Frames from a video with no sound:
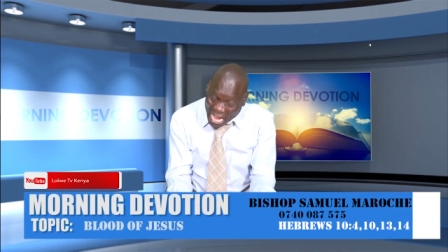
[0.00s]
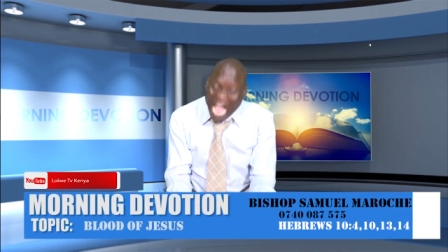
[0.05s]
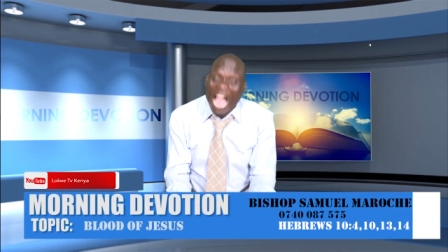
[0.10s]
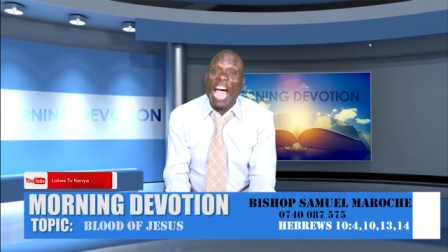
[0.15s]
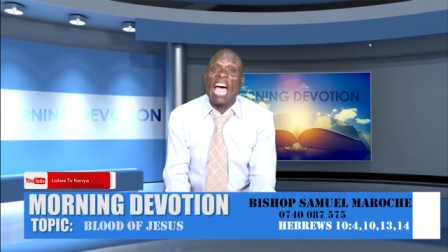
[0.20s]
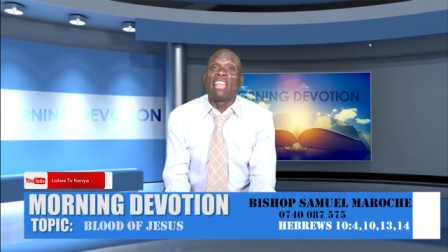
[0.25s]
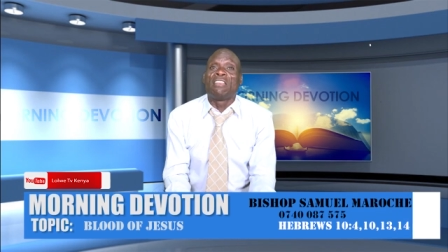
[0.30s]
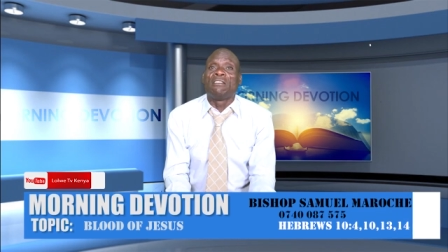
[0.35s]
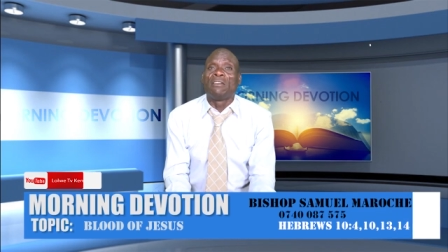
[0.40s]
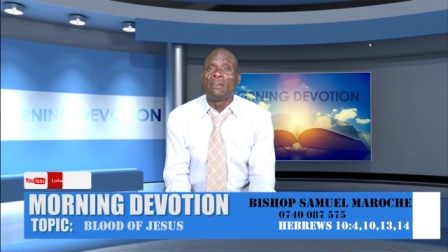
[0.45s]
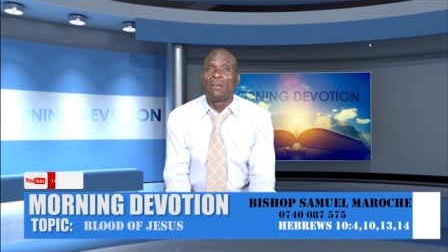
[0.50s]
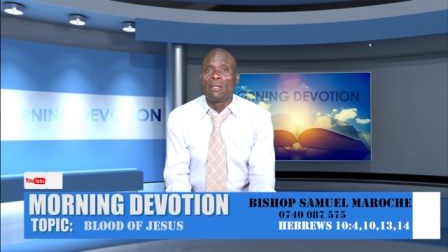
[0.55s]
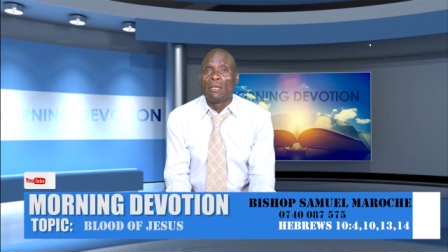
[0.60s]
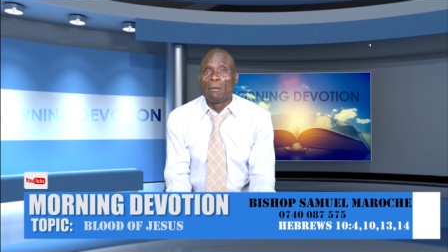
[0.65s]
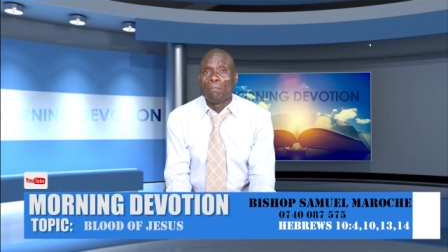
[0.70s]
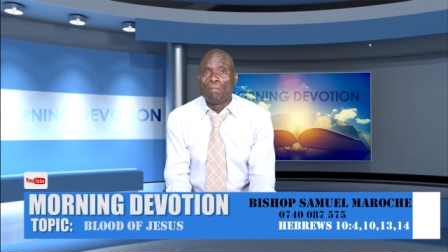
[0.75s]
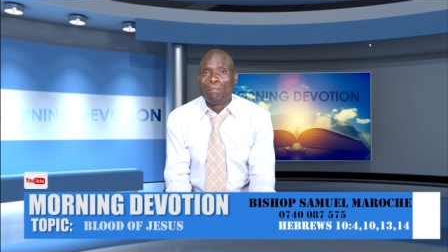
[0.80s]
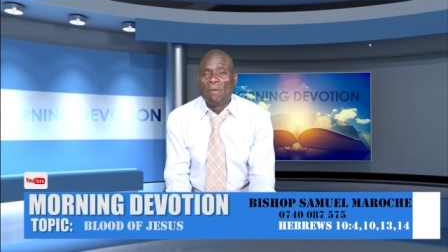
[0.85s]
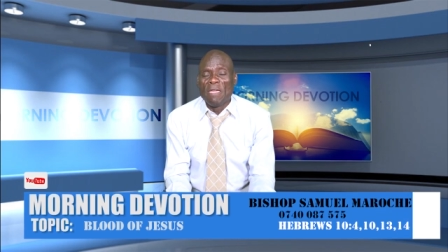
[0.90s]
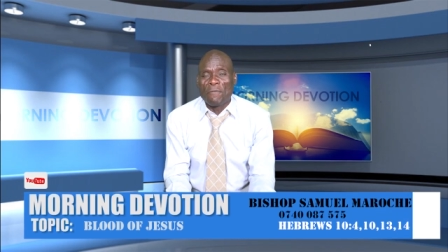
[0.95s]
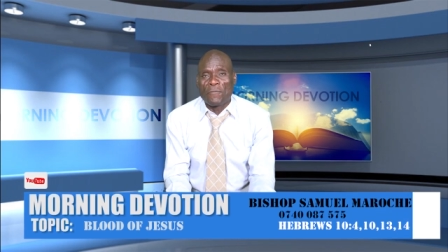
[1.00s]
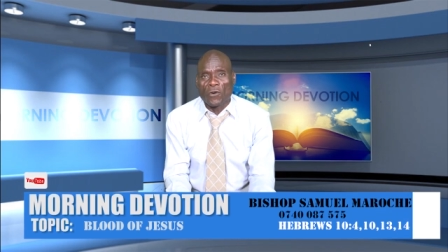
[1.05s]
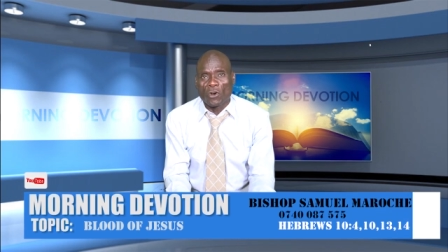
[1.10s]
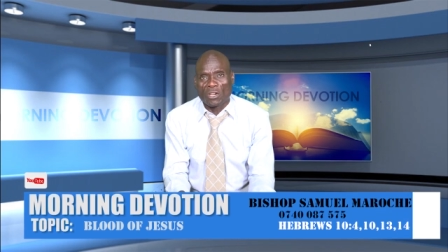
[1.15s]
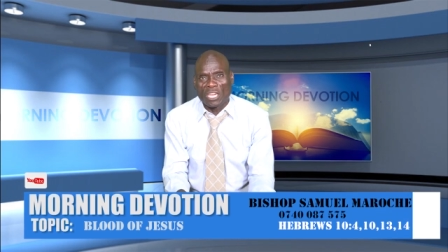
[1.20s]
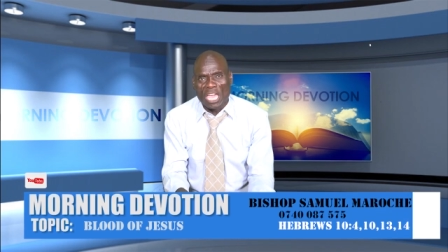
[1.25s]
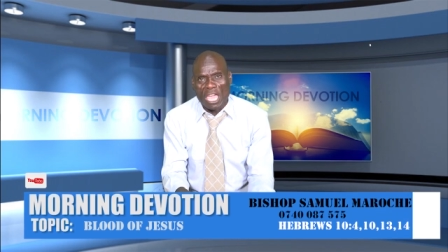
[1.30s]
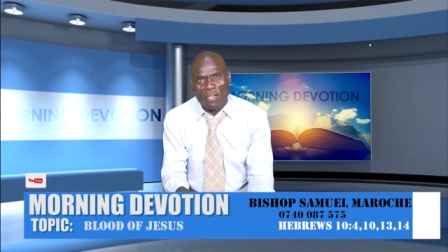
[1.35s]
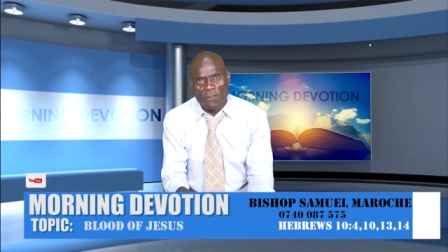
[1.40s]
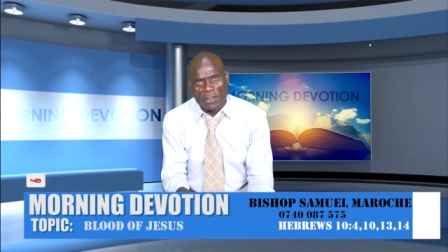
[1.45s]
can be
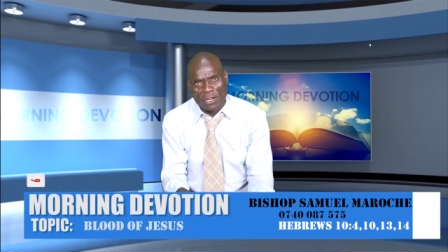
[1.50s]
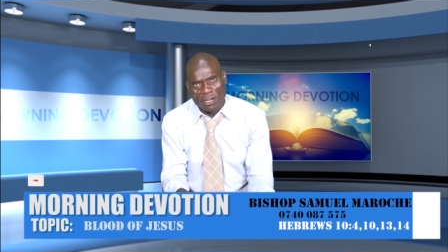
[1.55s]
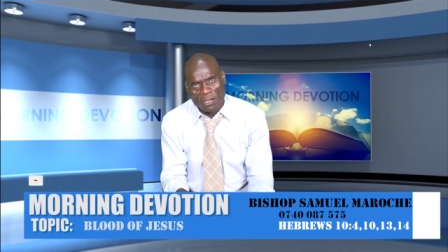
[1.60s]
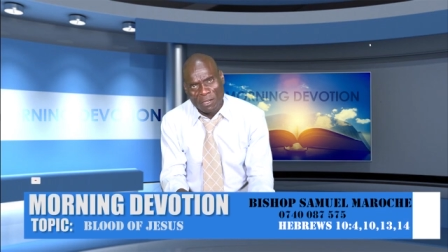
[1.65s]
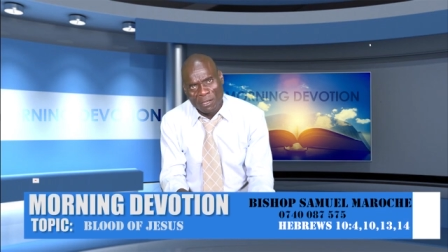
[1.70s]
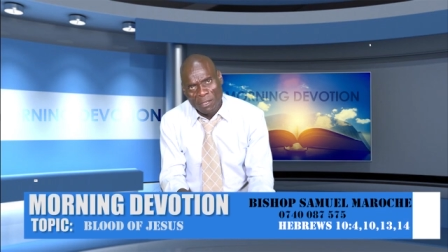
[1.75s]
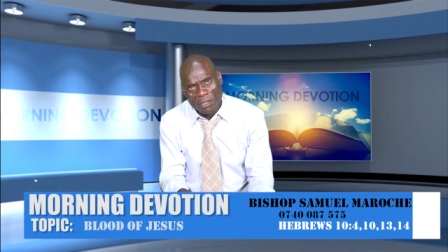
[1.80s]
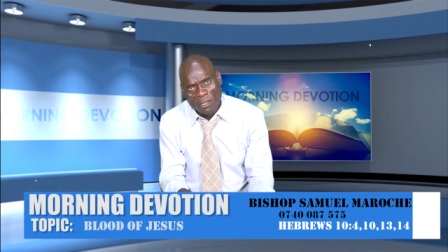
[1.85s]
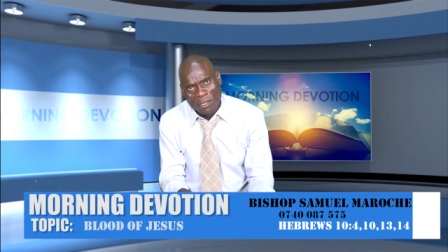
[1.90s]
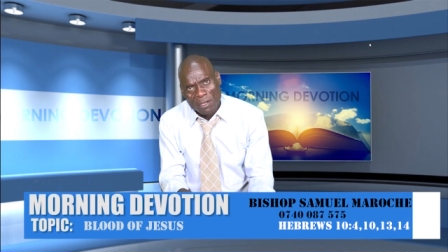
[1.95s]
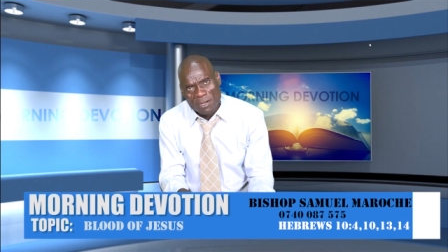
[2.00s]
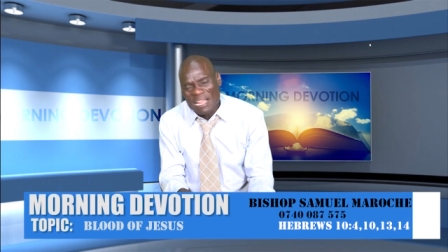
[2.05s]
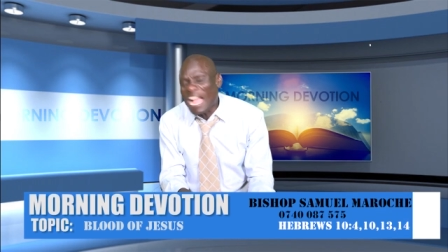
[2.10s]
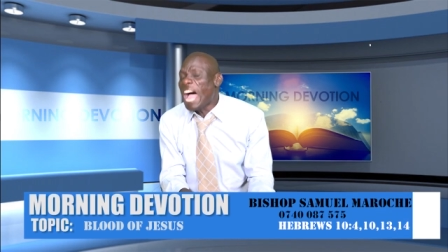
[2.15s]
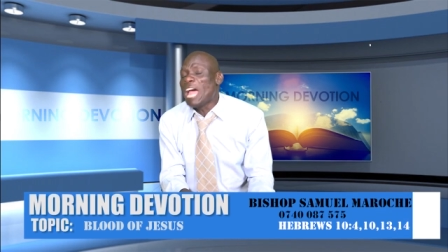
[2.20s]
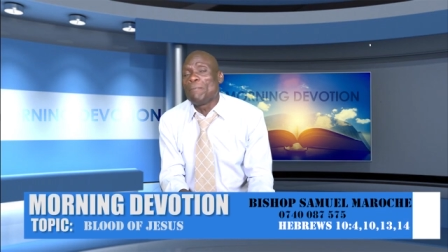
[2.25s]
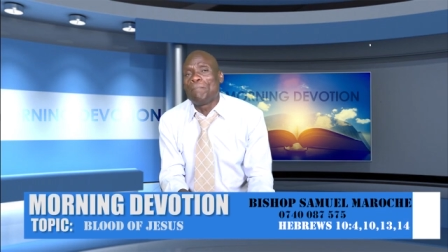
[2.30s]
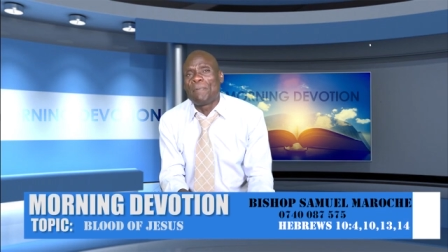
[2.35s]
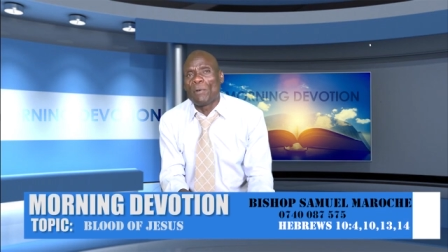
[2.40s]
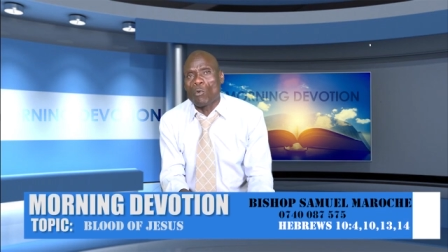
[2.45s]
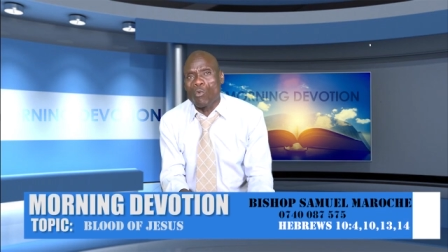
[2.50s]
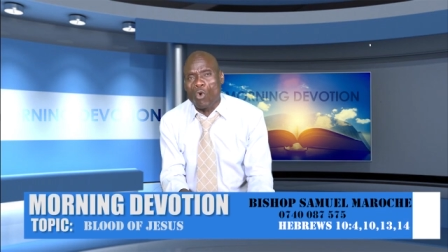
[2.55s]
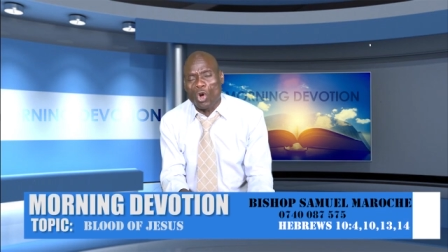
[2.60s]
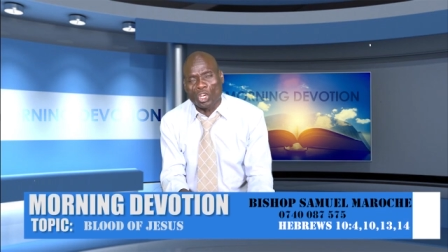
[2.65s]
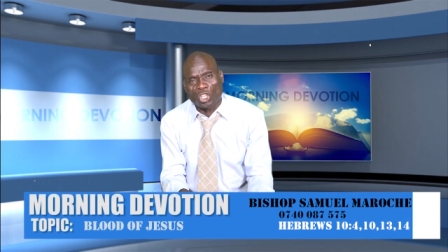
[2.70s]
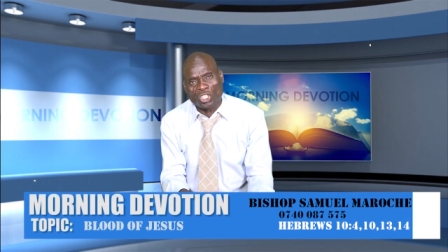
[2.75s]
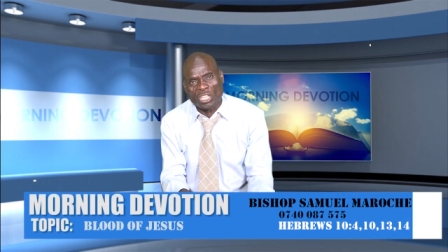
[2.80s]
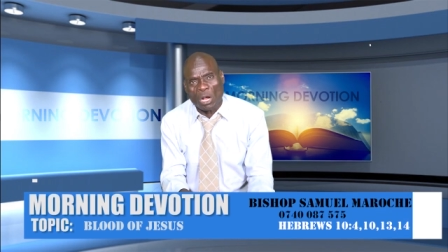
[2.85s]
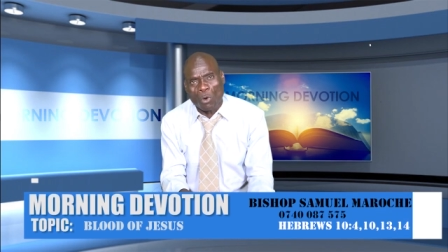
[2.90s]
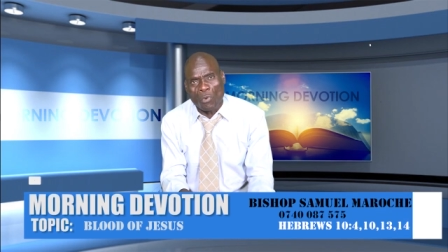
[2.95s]
forgiven, can be
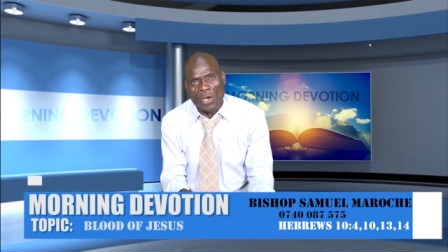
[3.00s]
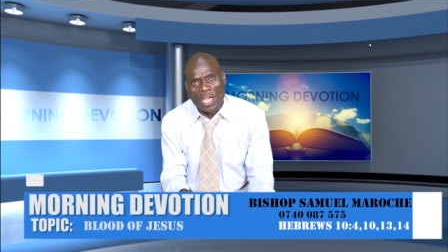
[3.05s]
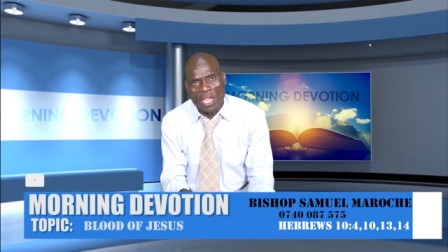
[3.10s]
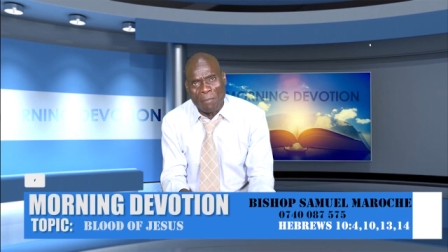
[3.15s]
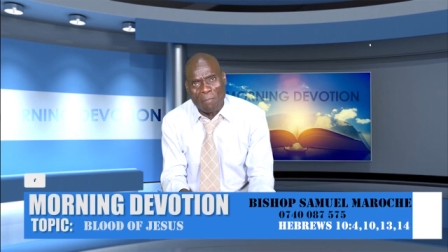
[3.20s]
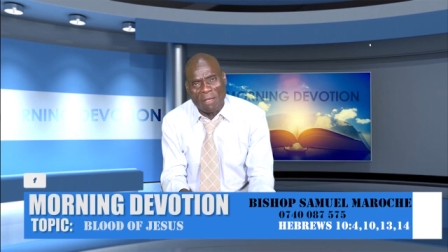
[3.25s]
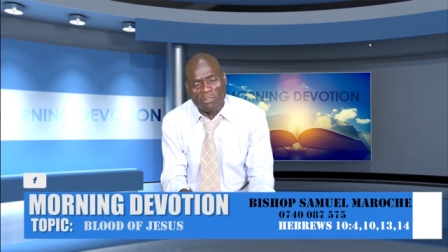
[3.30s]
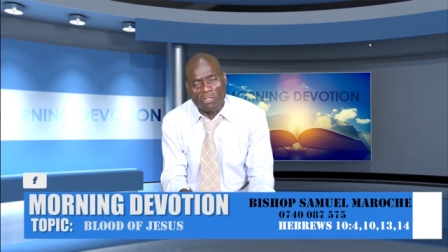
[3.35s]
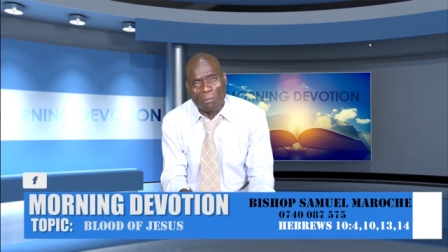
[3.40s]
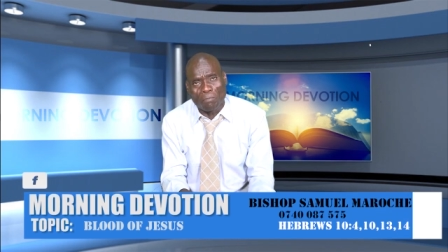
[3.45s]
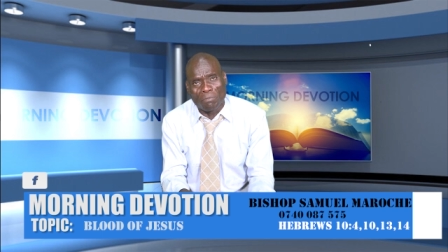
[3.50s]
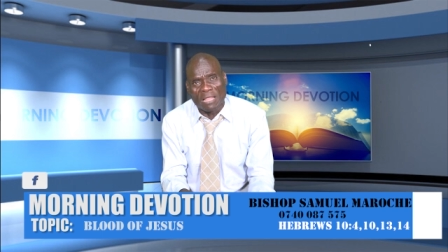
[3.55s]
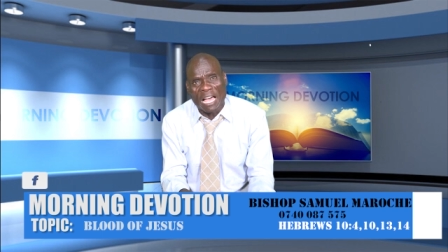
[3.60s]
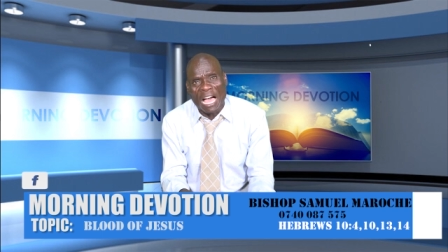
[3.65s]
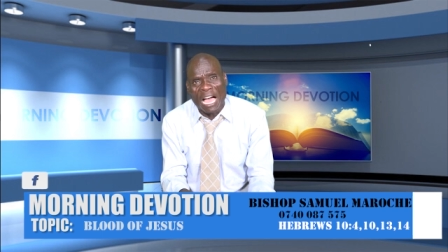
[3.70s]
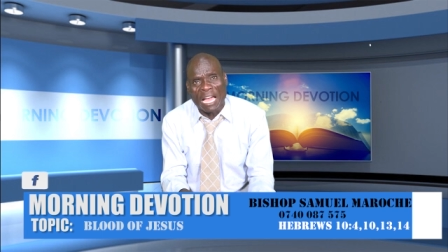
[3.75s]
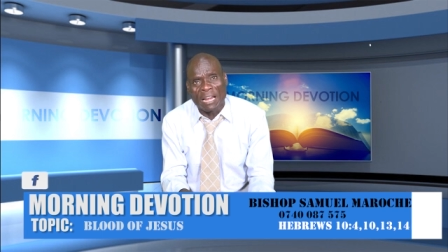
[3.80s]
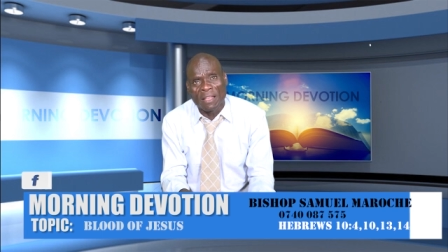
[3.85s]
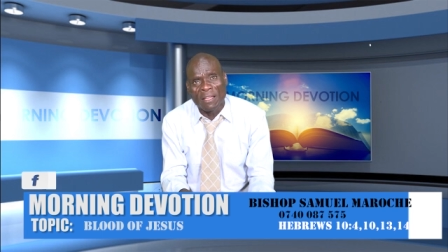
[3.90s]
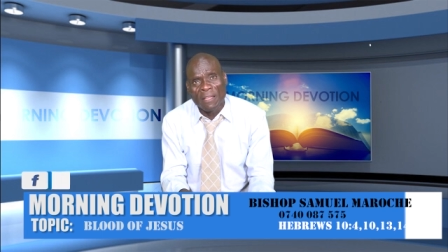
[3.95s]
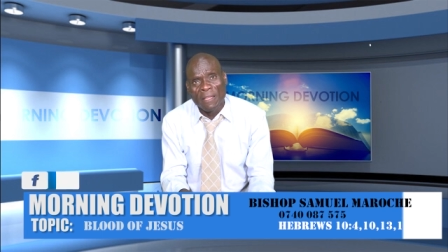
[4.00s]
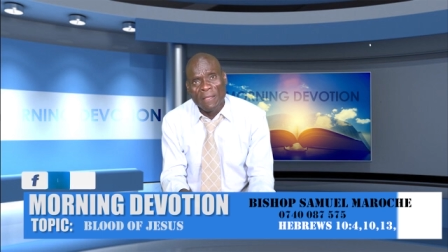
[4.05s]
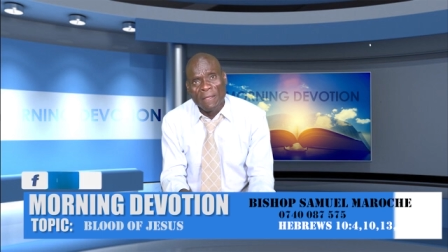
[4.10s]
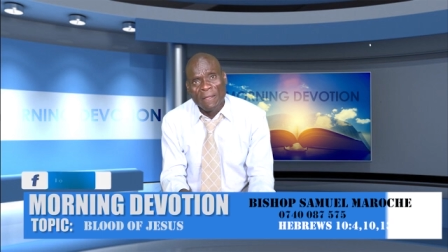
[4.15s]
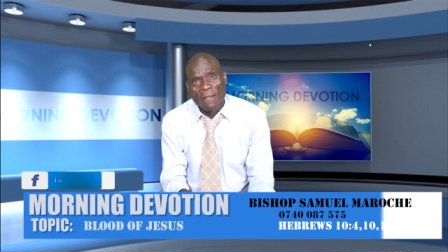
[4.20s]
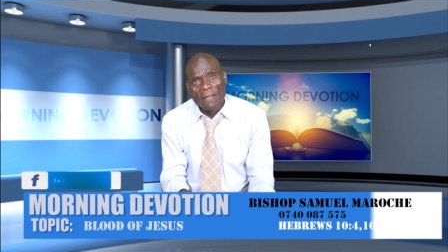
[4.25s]
washed away by the blood.